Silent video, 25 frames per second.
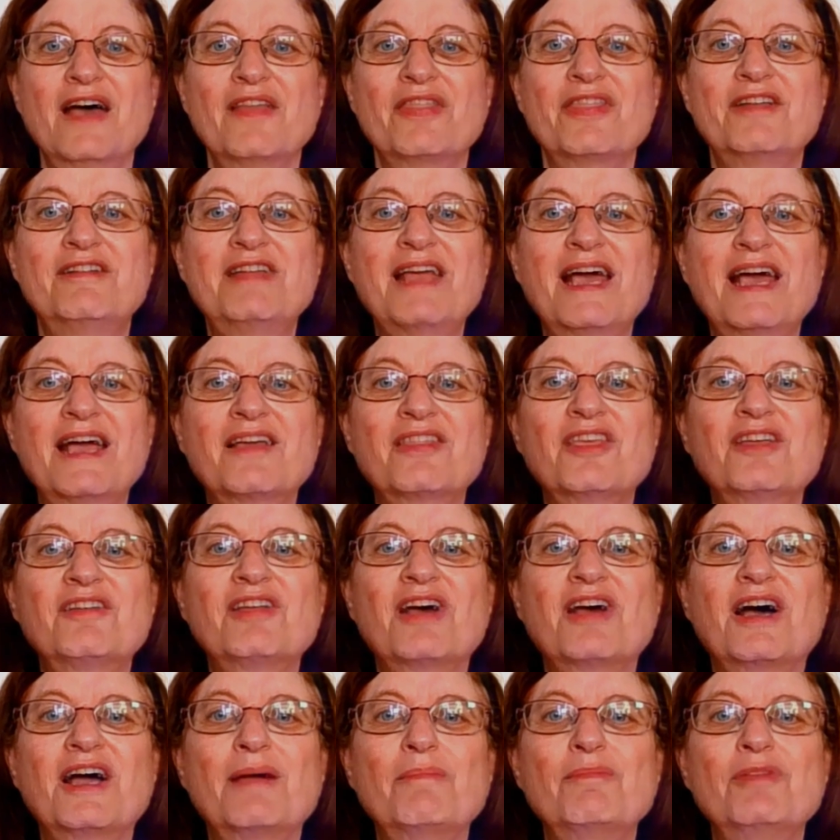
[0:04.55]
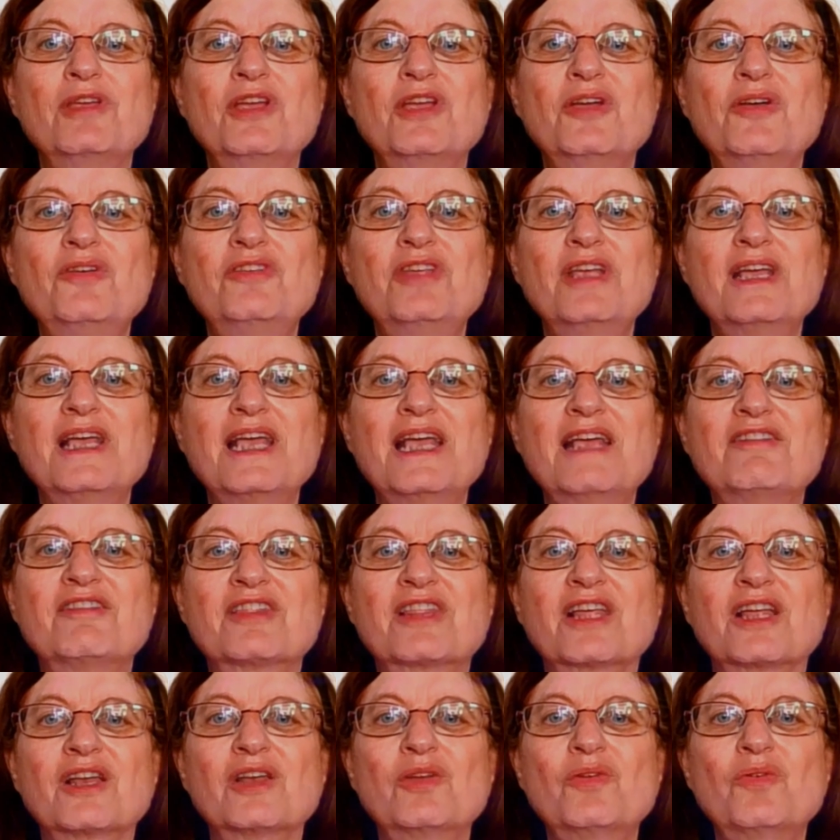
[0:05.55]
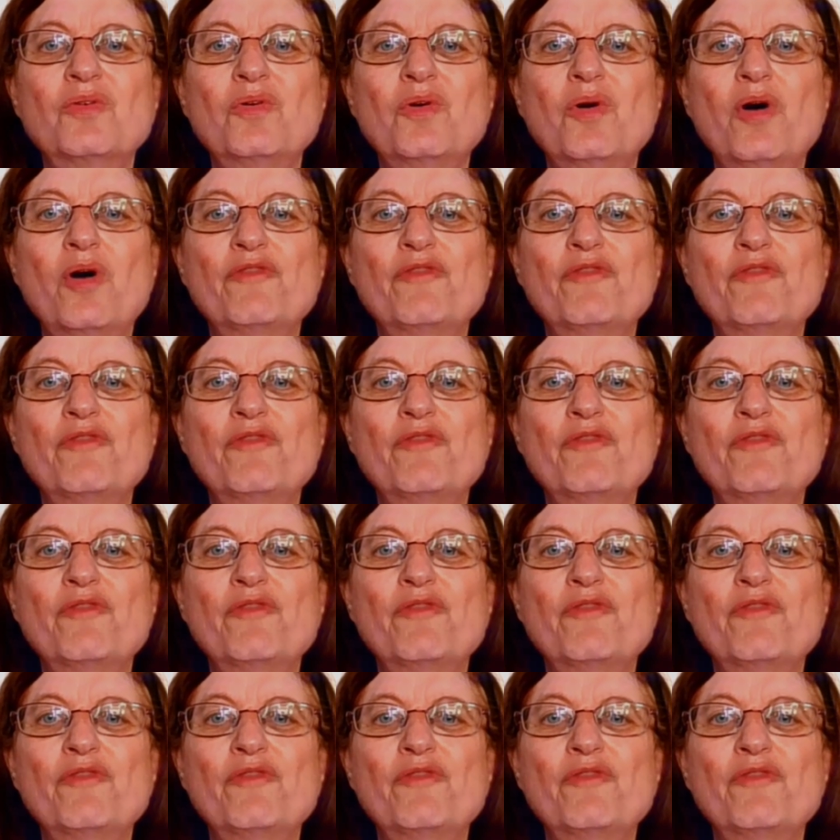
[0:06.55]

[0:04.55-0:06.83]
The deck that I am using is the Law